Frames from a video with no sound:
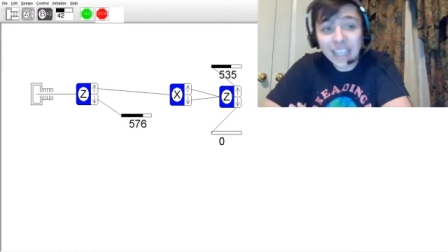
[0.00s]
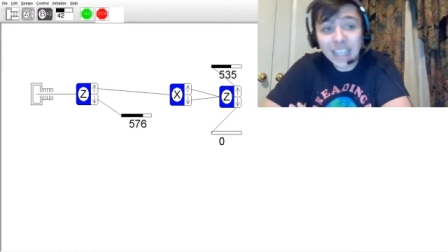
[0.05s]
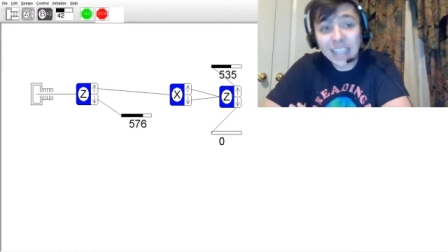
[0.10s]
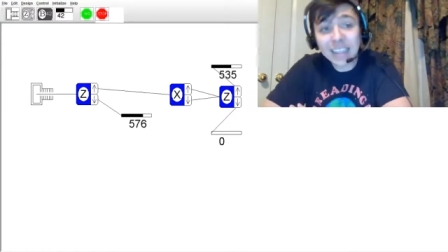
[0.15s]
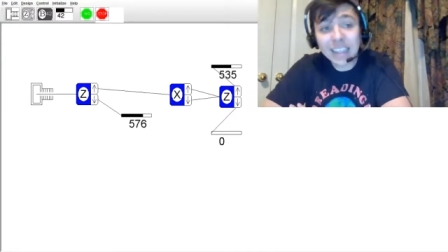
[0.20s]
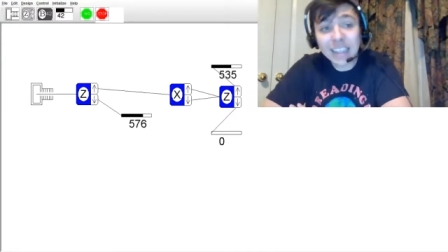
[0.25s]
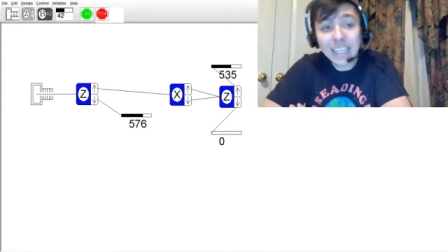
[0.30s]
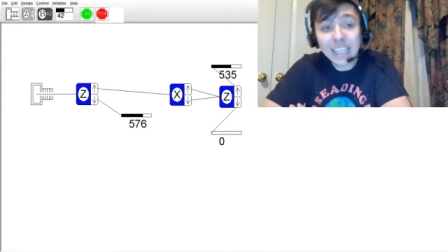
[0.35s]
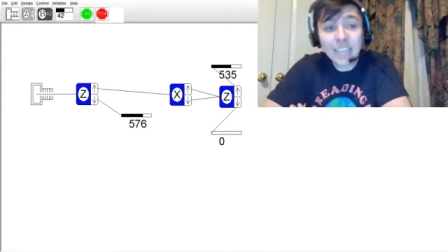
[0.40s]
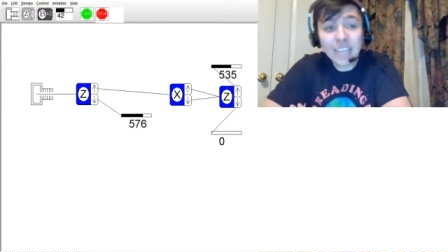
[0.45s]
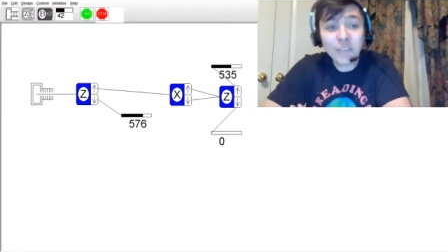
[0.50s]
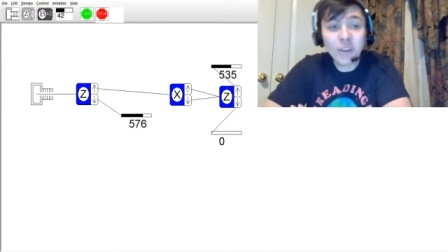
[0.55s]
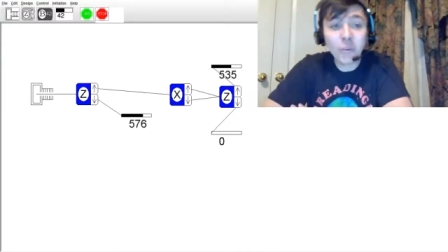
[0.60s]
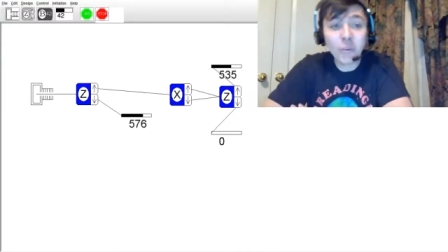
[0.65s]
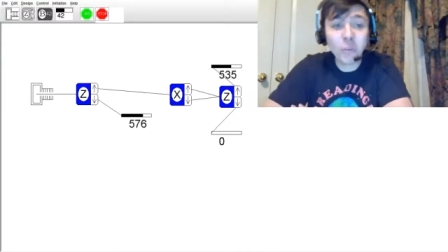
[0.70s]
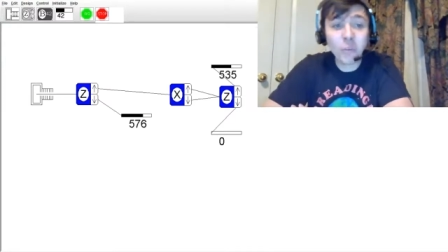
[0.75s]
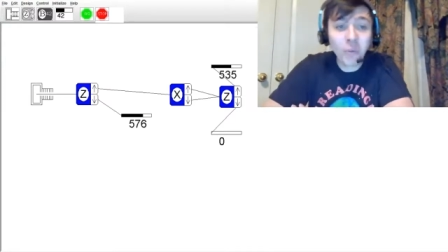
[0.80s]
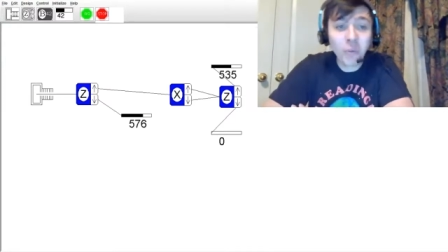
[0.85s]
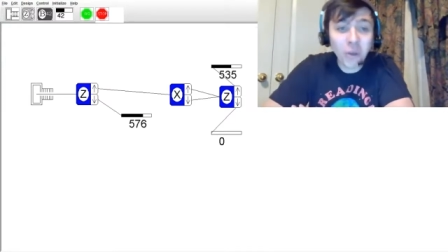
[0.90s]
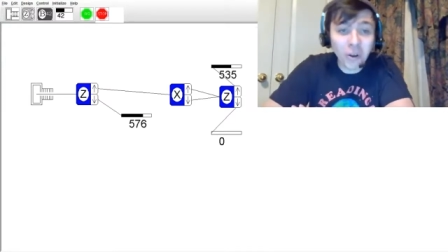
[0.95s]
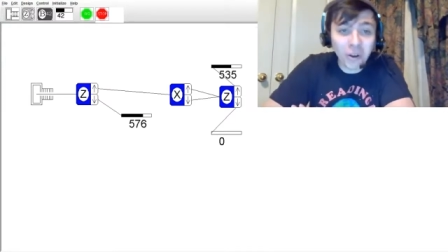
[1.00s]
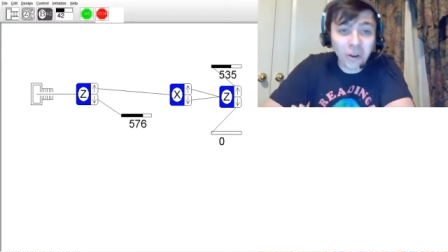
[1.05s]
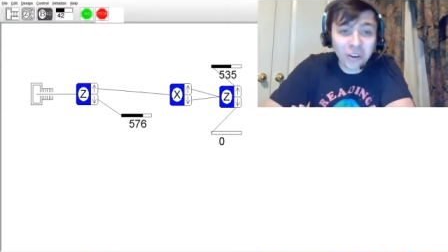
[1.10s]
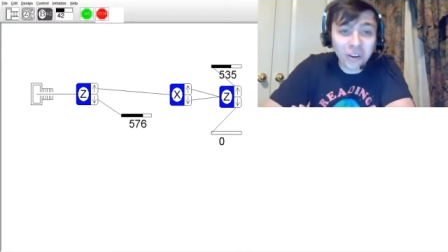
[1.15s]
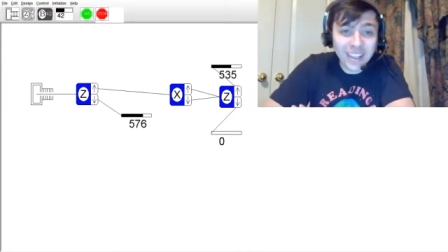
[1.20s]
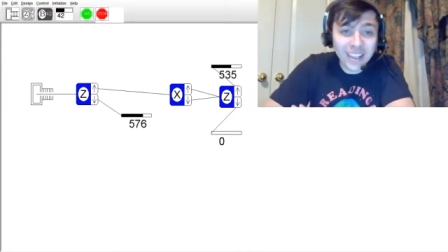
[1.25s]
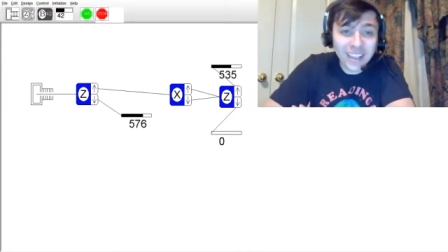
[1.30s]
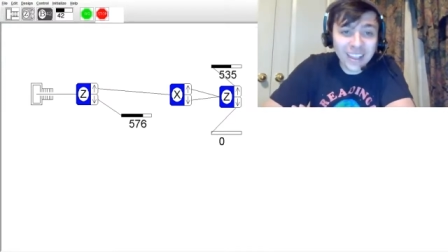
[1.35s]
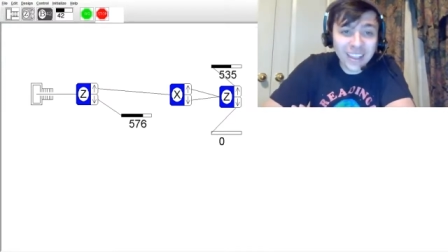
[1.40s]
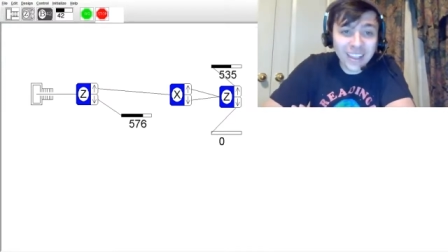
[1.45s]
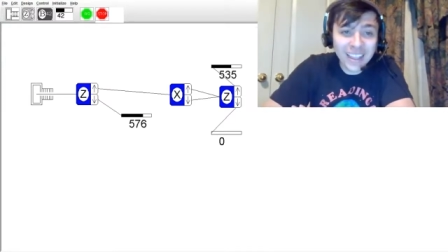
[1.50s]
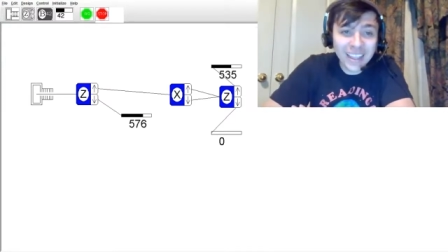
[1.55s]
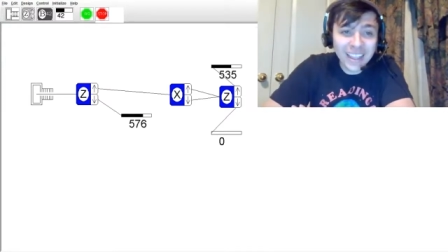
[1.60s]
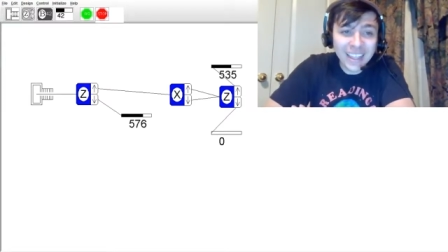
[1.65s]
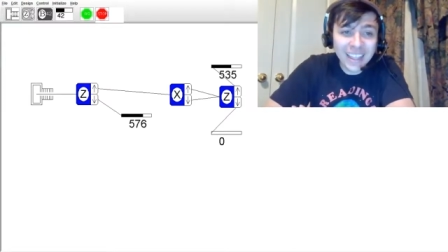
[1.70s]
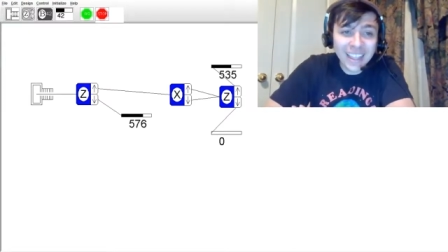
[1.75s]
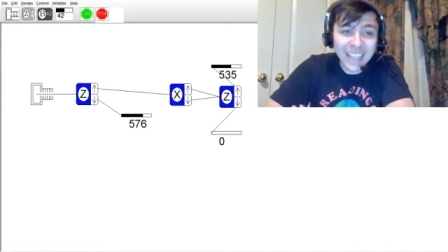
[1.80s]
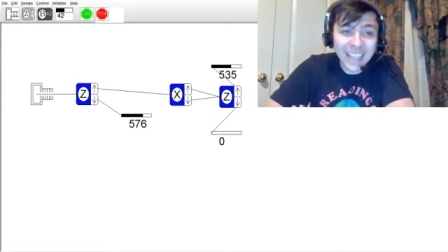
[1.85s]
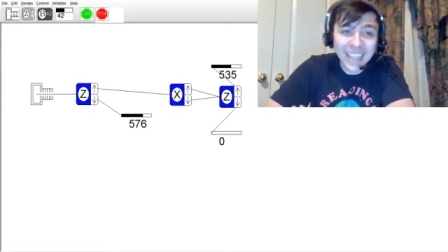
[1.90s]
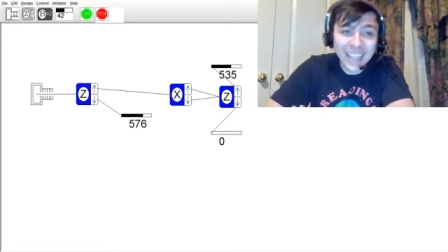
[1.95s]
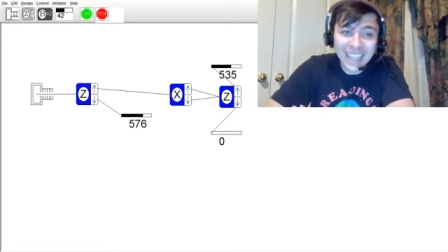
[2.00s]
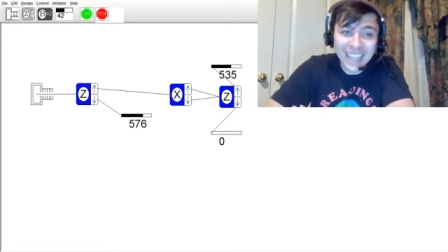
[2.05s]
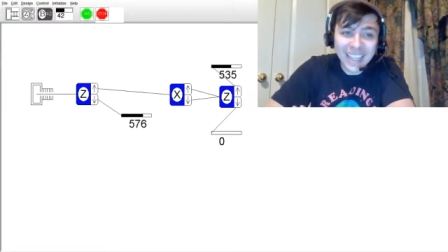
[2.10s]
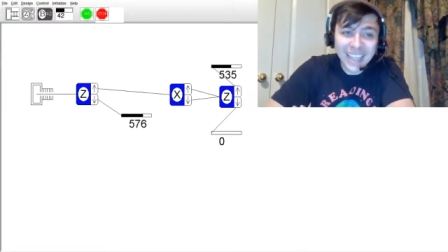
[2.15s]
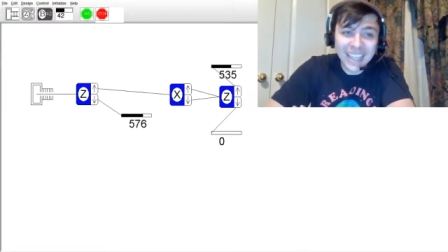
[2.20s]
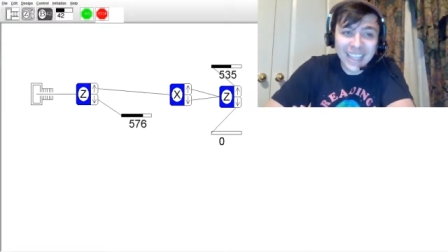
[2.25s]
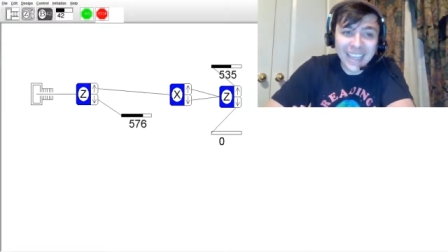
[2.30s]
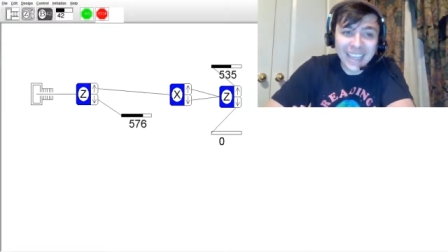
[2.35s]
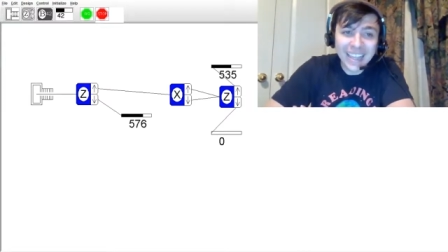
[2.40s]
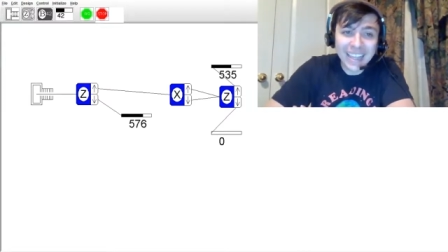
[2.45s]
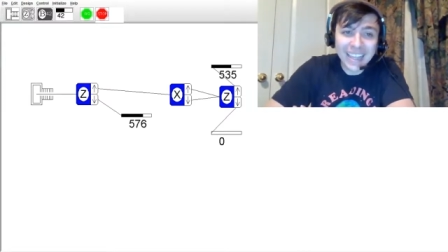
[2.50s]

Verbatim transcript: even worse is